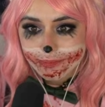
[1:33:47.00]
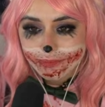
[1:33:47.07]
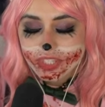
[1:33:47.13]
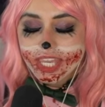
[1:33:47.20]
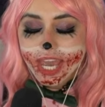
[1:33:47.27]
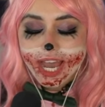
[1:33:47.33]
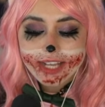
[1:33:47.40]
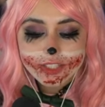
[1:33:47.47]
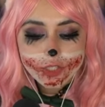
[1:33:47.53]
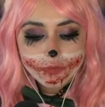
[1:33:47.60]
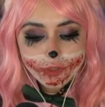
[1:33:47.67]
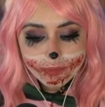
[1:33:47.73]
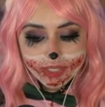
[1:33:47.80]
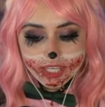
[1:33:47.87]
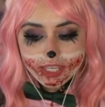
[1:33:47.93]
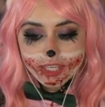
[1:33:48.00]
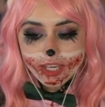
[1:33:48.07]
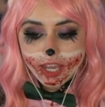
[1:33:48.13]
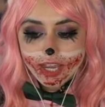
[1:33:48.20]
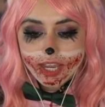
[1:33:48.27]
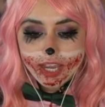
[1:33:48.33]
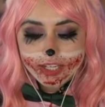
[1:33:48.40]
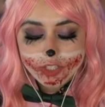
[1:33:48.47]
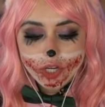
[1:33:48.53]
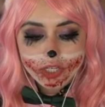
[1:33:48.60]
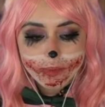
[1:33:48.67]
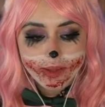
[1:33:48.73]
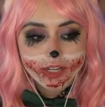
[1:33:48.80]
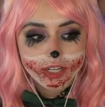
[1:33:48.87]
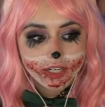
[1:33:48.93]
Yeah, so for me, I talk
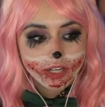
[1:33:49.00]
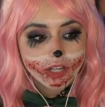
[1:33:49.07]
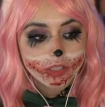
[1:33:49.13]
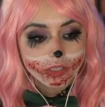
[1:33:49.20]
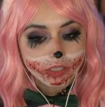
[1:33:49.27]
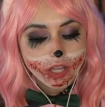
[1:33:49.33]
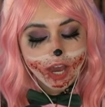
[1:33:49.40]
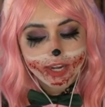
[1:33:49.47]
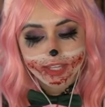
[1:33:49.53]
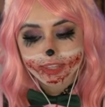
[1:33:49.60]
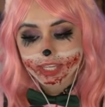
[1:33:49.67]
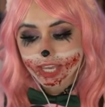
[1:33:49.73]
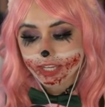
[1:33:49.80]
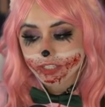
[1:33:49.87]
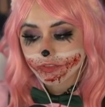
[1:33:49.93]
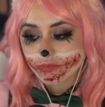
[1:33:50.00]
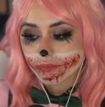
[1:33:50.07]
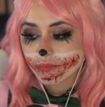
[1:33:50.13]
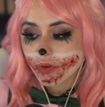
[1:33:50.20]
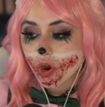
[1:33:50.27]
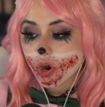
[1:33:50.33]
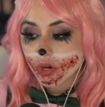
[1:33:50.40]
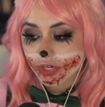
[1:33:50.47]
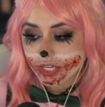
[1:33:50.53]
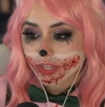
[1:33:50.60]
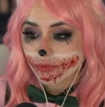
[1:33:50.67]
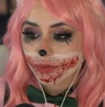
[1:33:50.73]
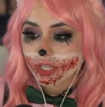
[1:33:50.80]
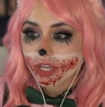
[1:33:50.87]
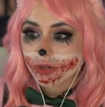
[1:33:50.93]
about it a lot at the end of
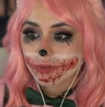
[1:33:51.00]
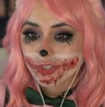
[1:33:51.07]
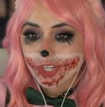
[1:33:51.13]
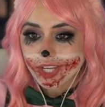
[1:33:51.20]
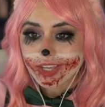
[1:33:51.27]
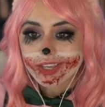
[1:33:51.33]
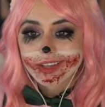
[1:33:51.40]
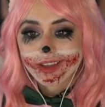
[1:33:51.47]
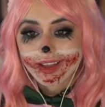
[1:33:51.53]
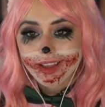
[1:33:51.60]
RE3 OG.